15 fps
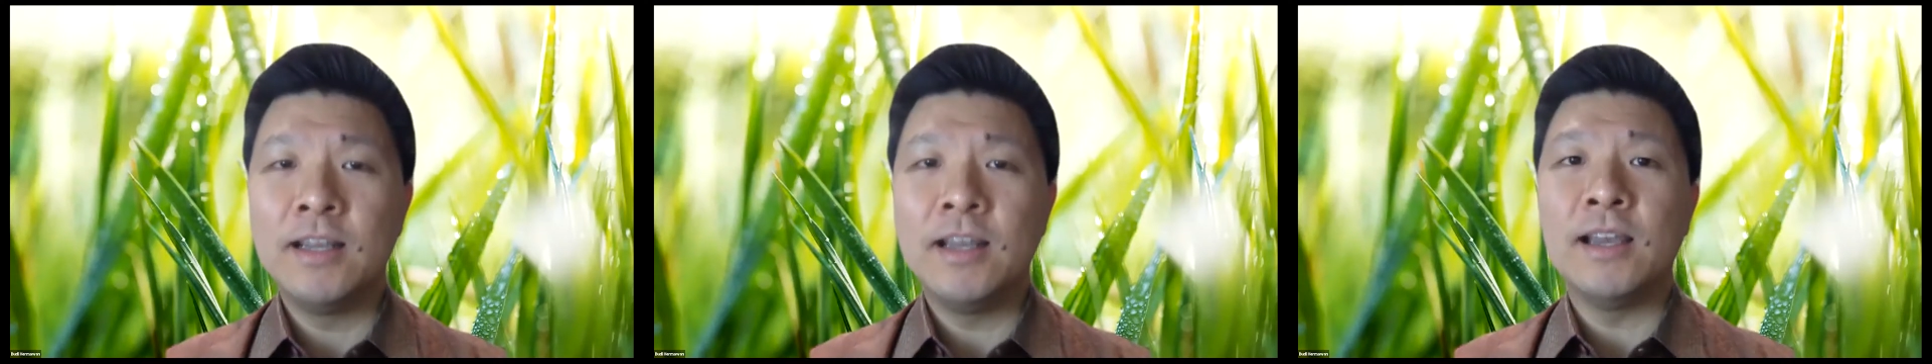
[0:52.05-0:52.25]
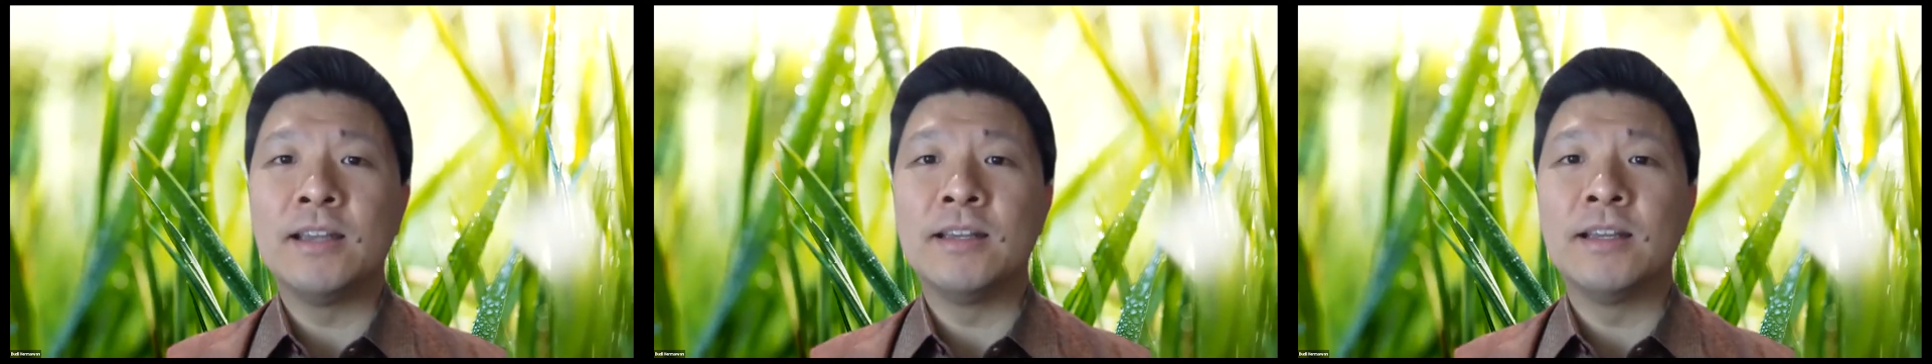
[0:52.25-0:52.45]

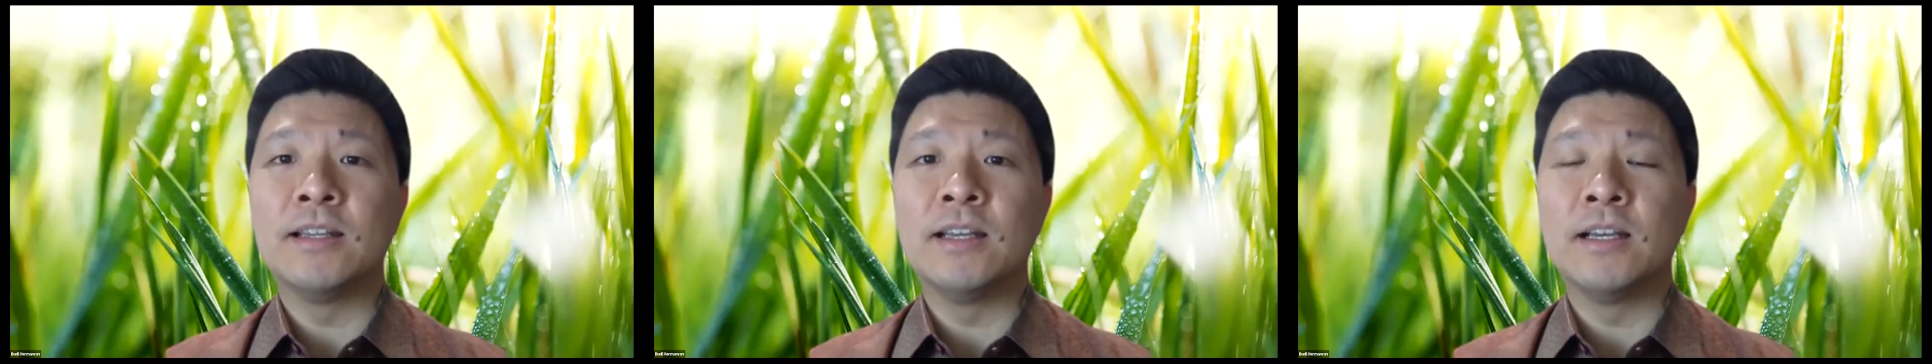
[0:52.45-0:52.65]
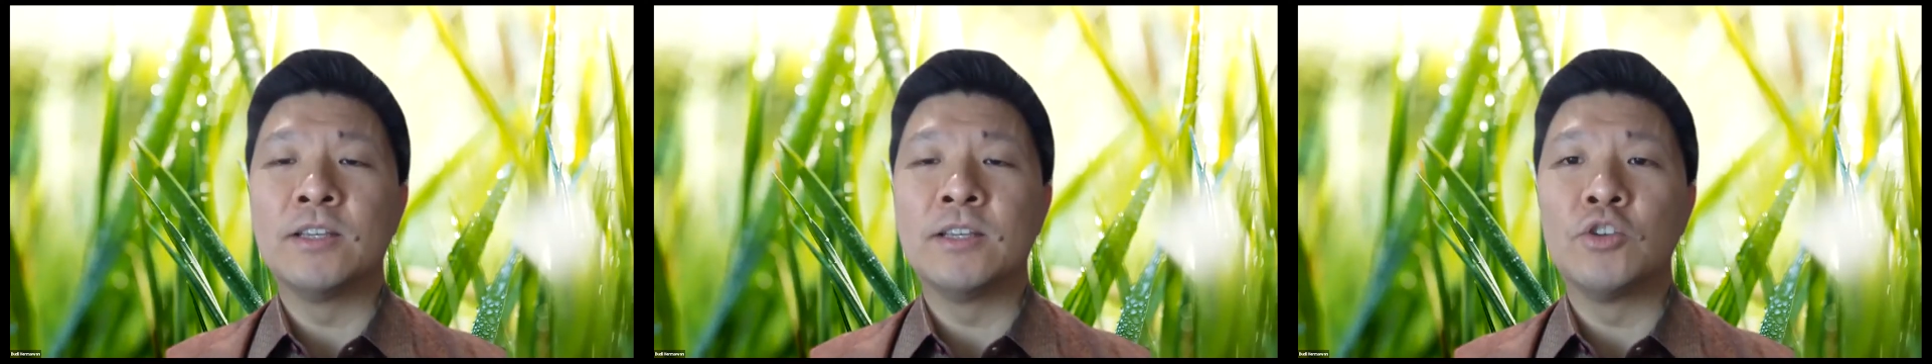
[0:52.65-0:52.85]
and then
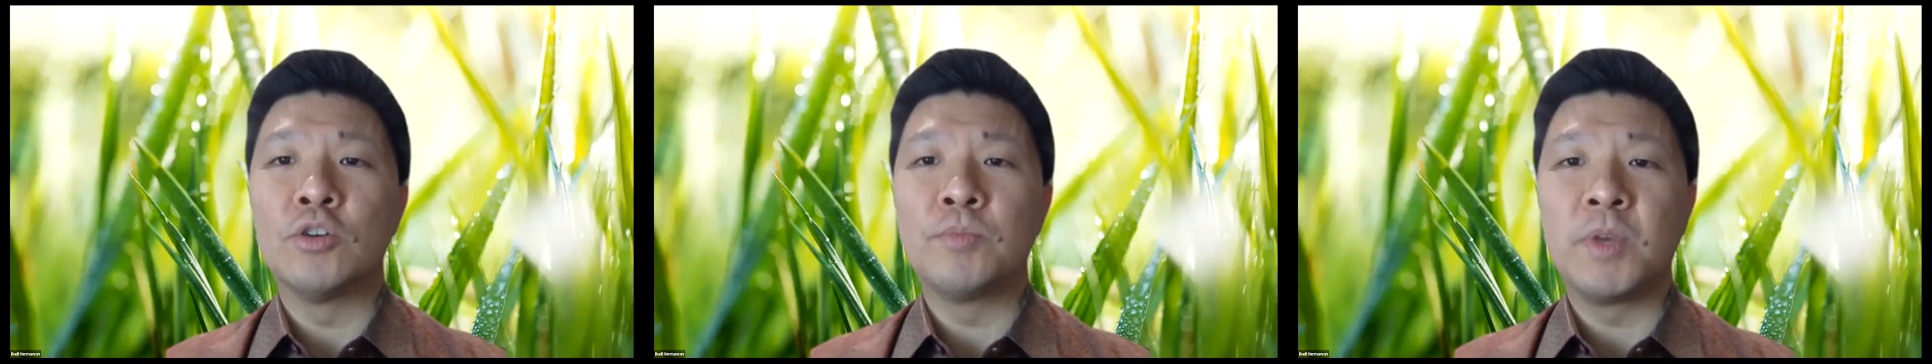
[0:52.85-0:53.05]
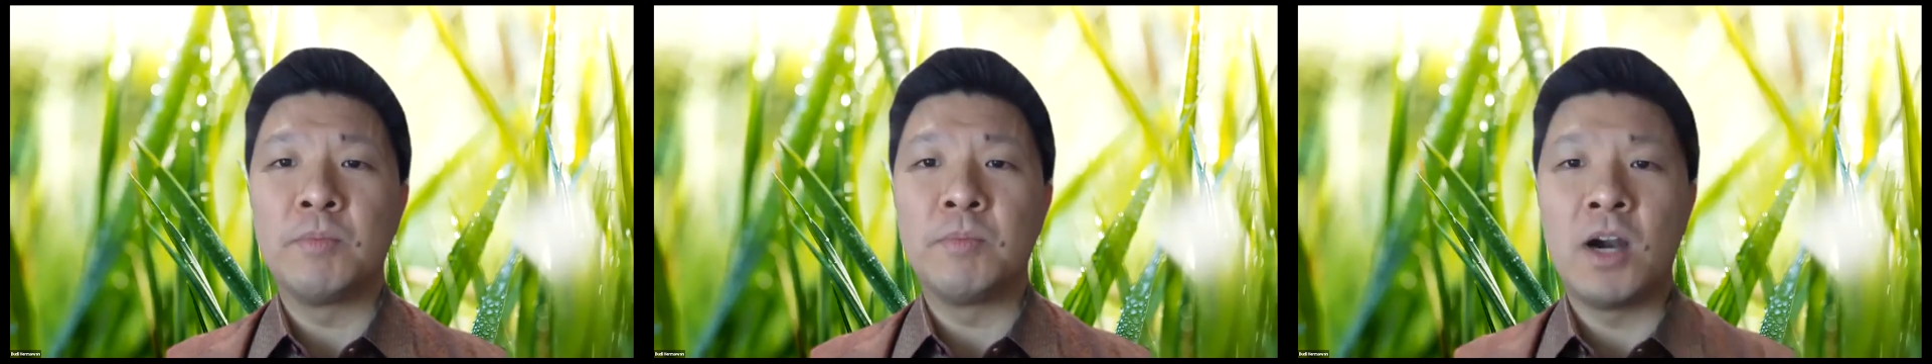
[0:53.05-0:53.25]

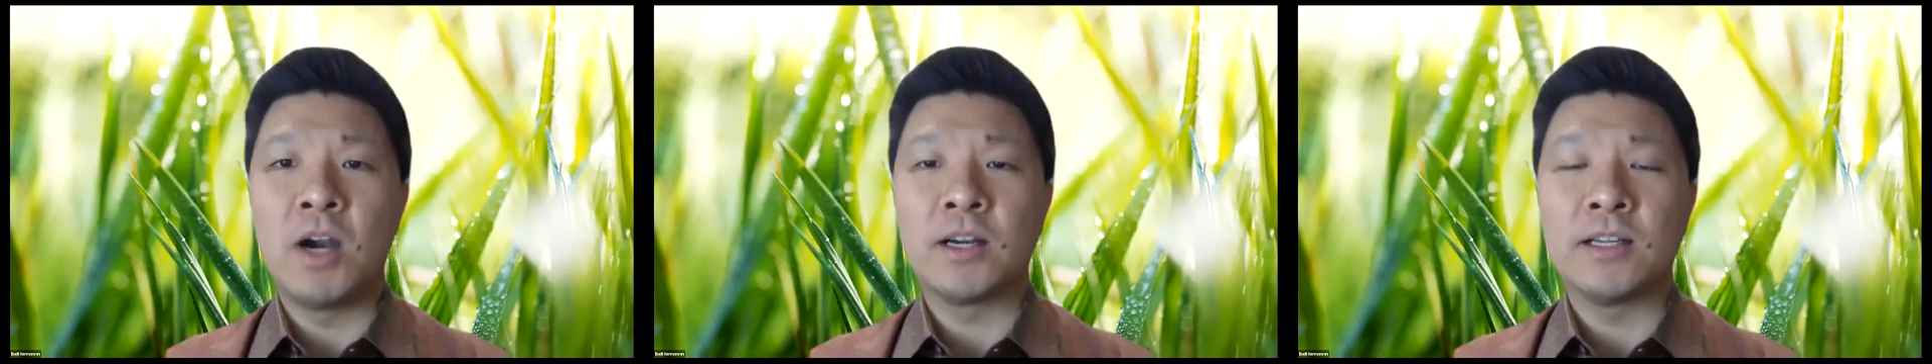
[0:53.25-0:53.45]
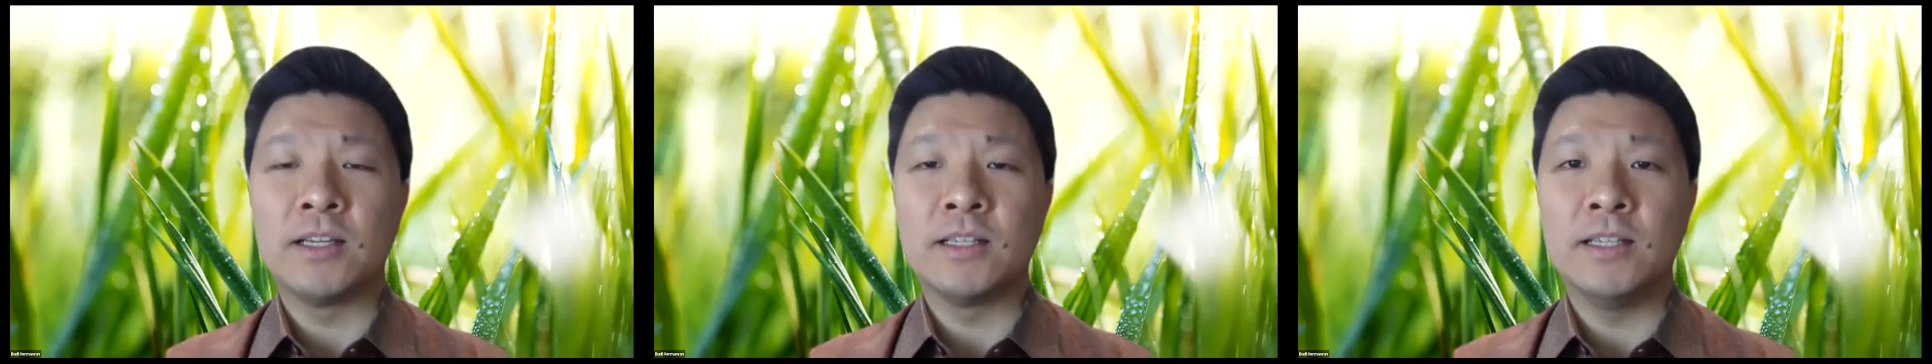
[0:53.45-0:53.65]
European
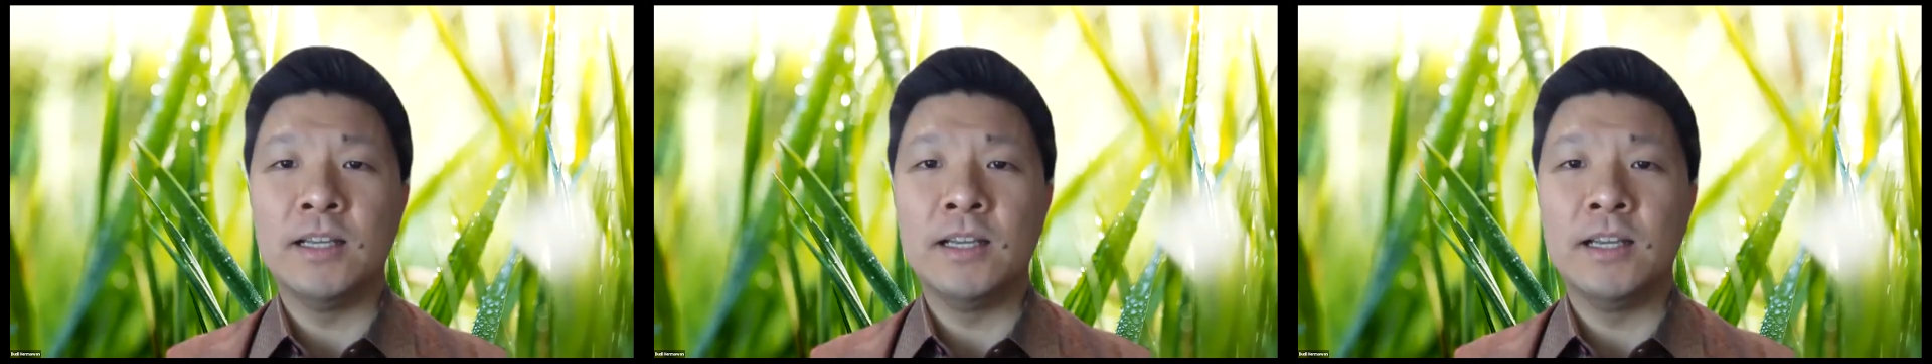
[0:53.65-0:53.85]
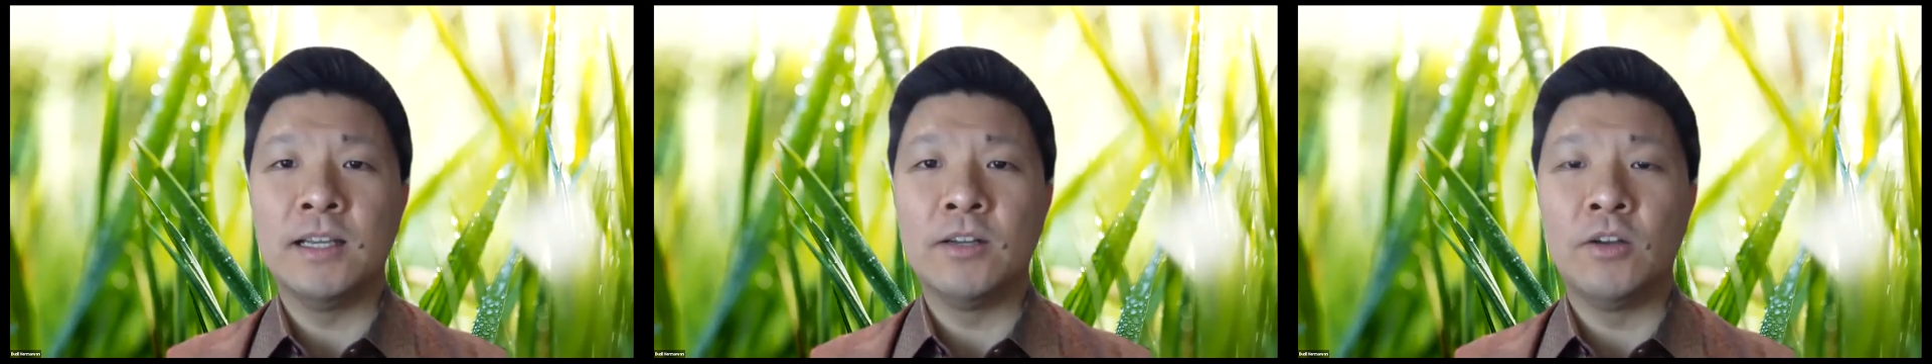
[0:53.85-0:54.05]
market,
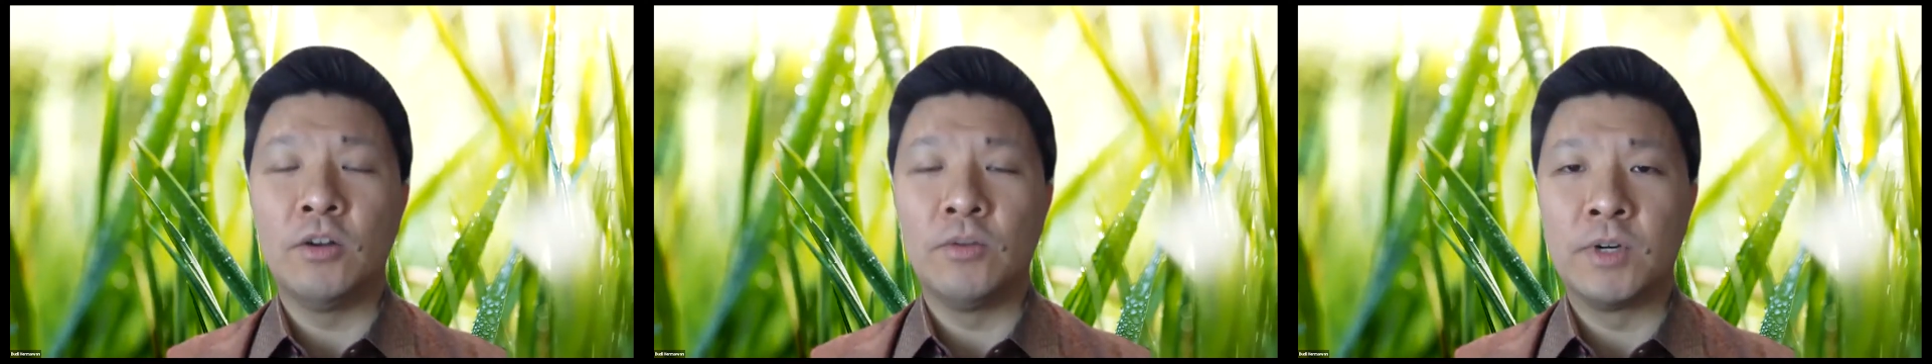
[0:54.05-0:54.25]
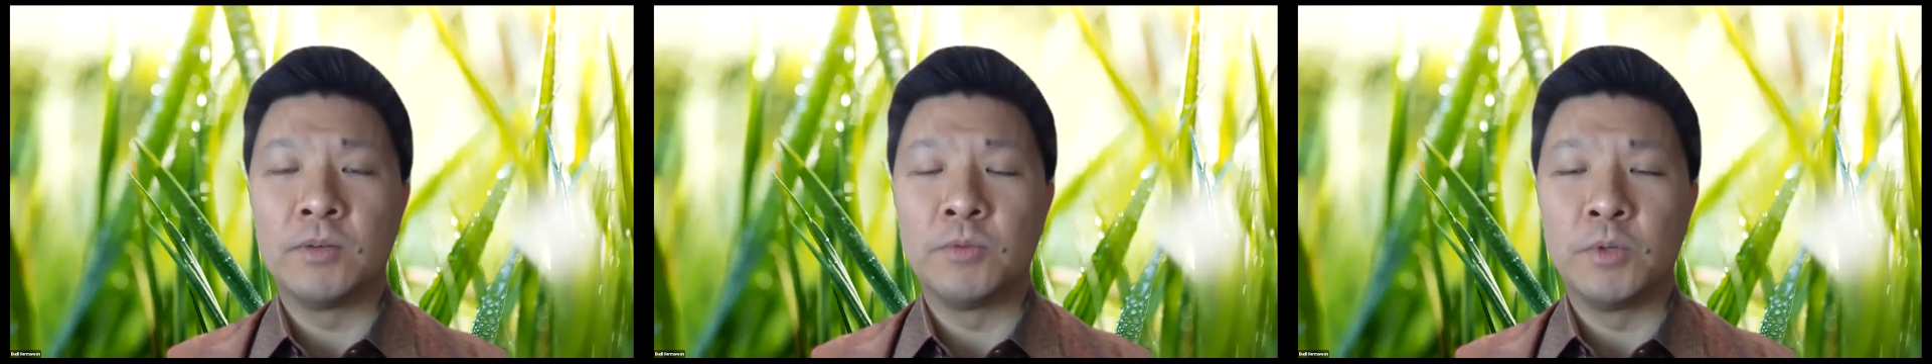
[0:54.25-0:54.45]
and all
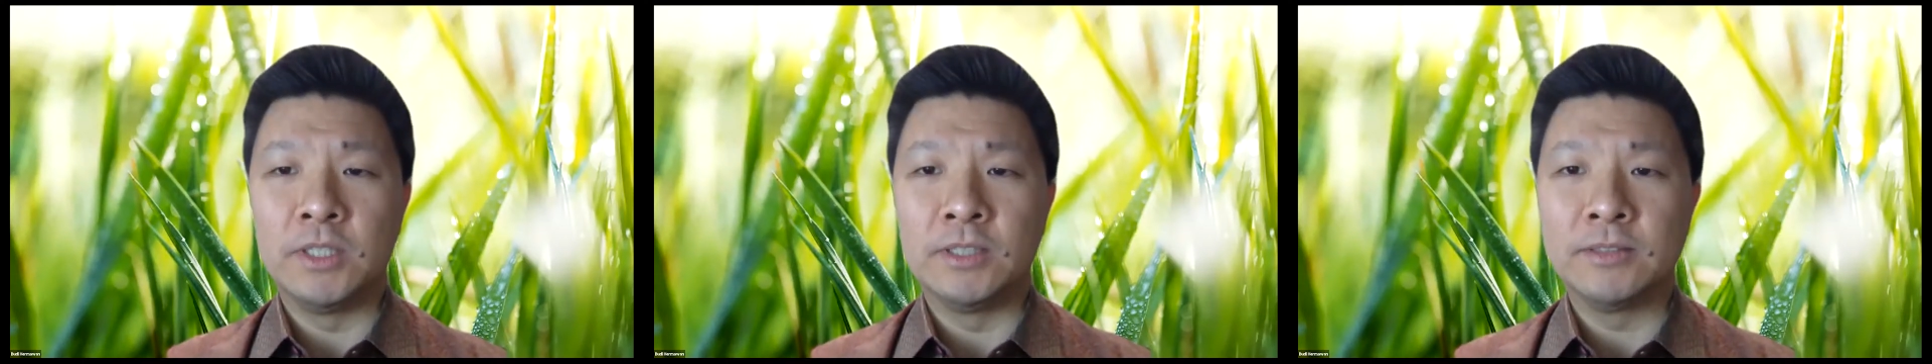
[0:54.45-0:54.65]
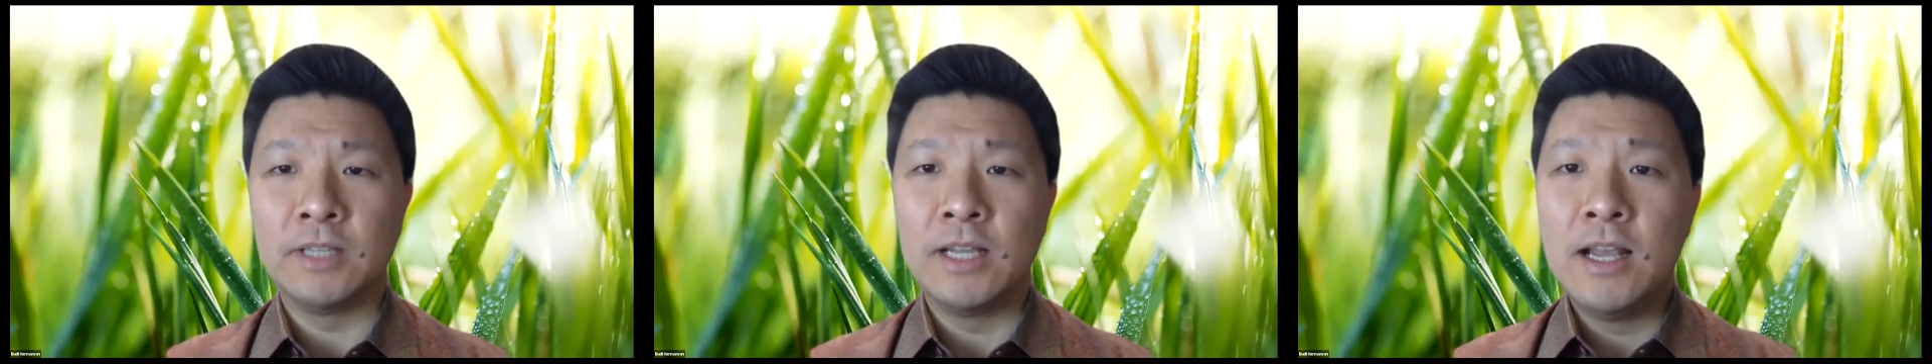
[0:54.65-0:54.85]
over the
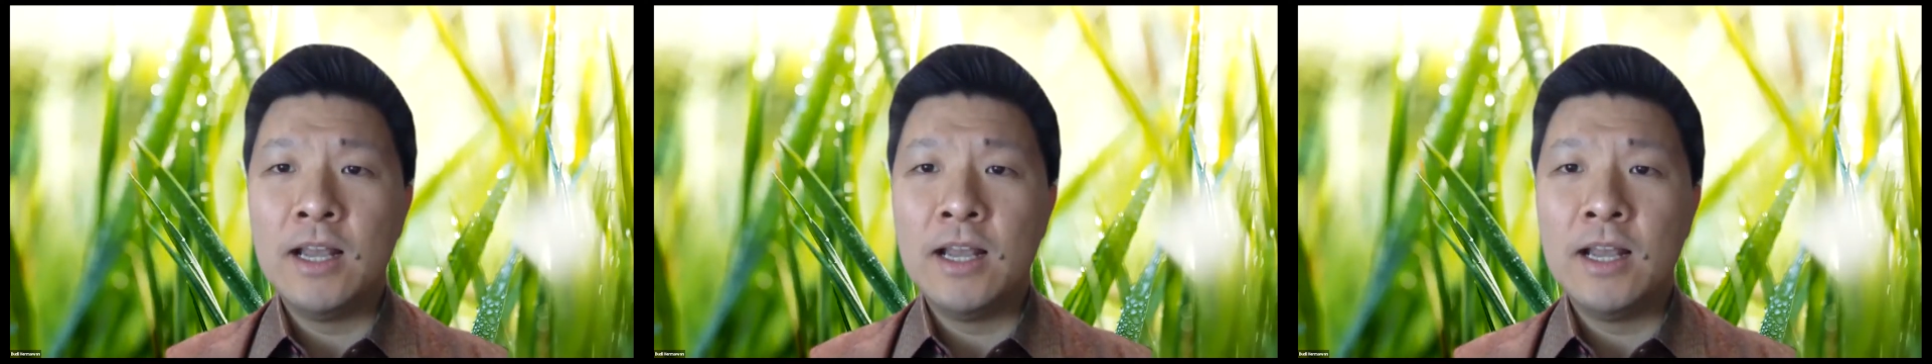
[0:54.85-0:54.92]
world.